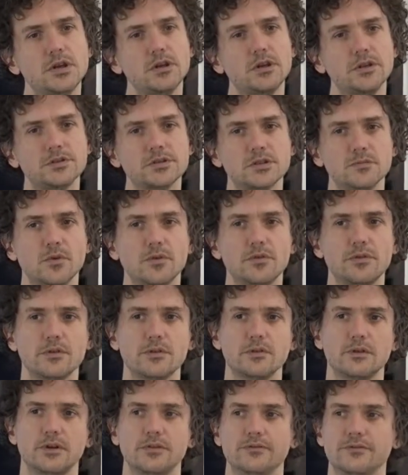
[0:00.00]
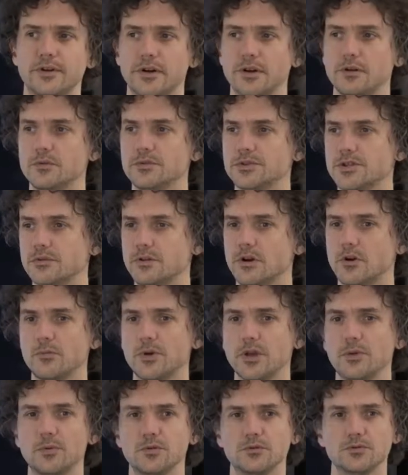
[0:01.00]
and in some other environments, there are
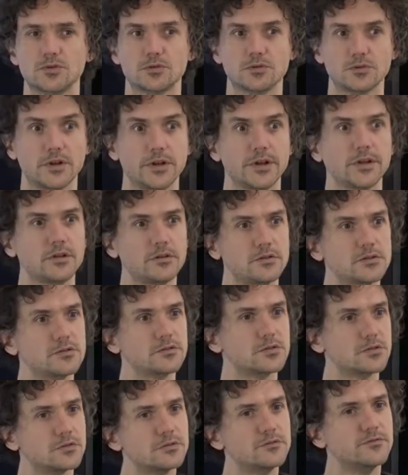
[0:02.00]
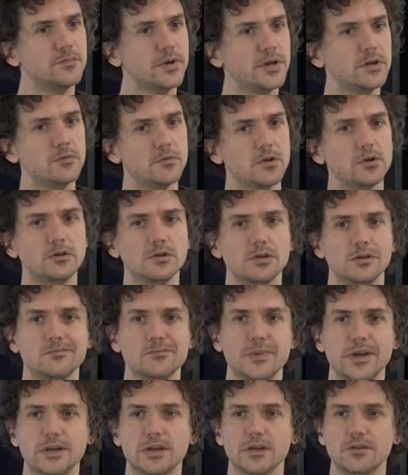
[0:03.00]
people trying to sort of
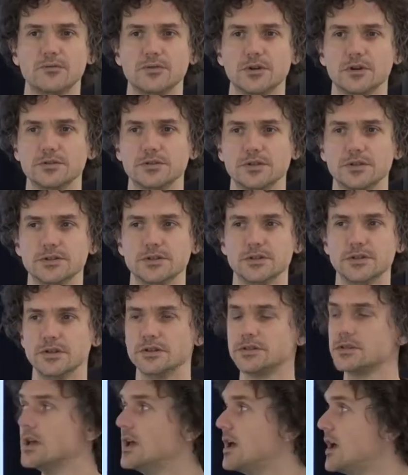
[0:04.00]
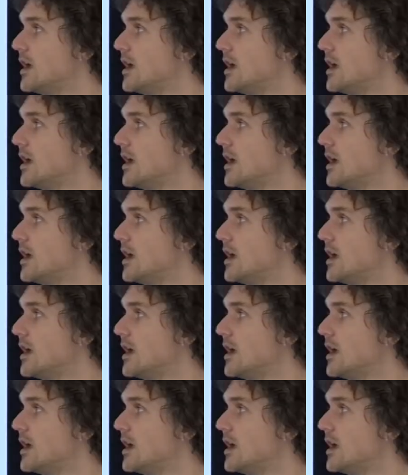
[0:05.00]
make inroads into this.